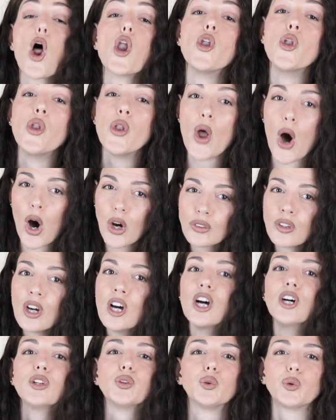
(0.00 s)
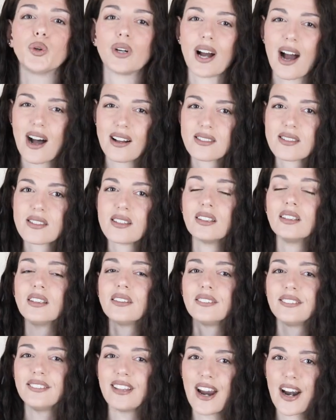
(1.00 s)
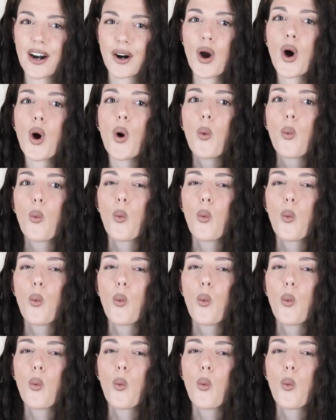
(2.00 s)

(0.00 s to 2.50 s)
not to cancel their